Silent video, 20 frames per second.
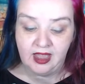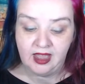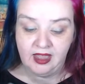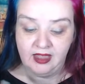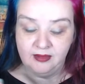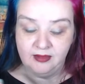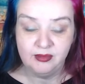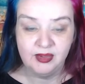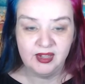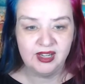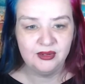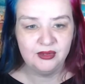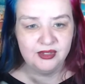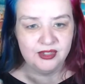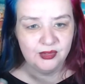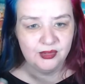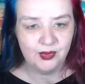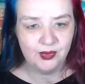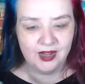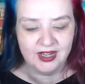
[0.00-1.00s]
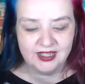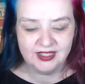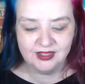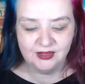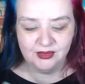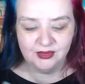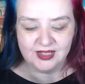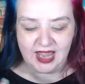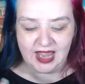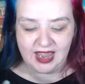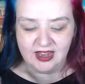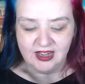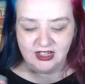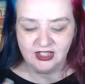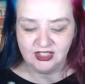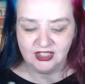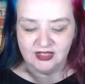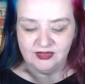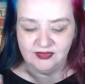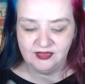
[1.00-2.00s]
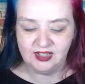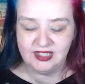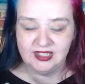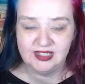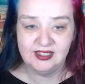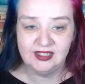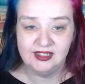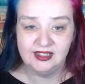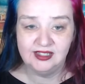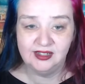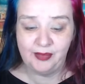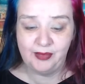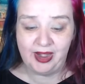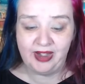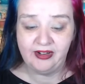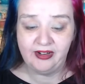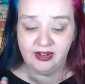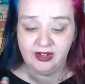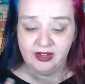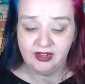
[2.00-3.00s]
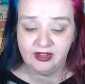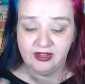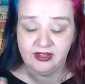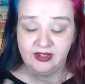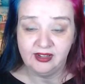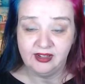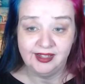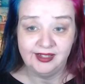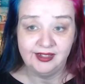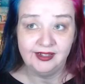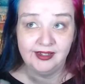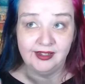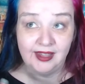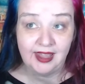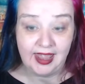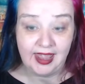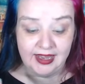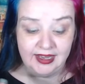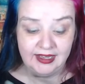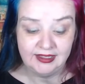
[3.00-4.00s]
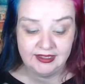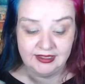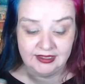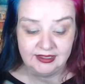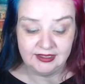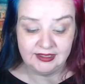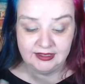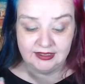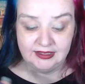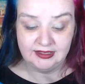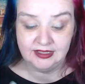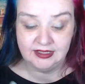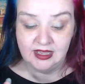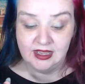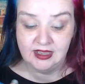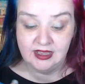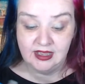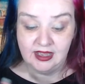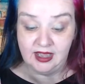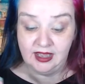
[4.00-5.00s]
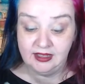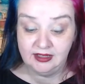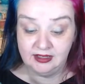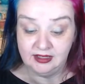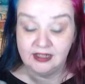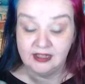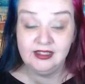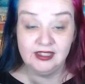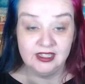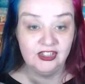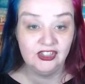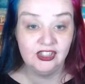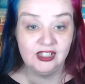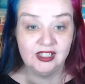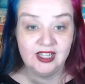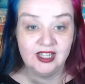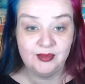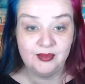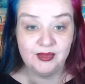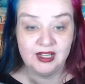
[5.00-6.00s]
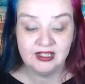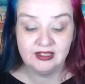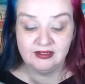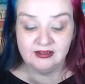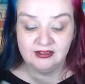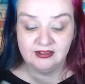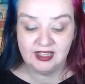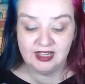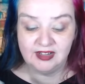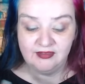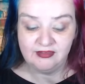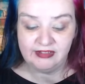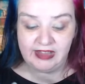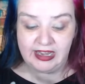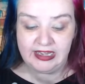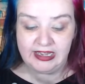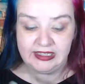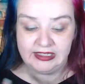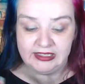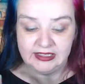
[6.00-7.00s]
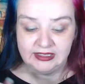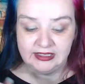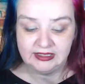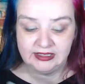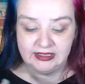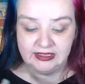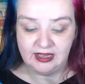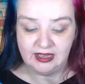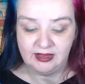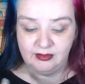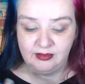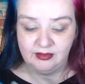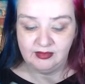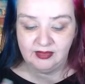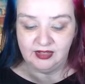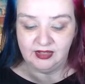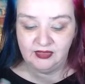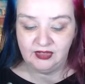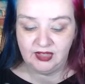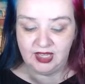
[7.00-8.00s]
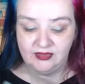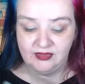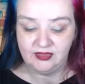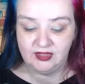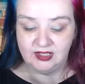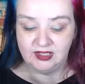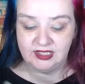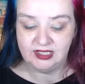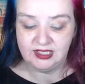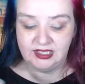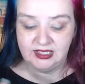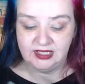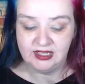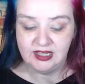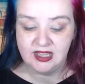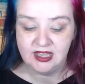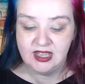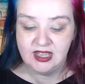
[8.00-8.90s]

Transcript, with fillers: Um, but I was surprised it was actually invented in America in the 80s. And, and literally, I mean, invented, um, if you haven't seen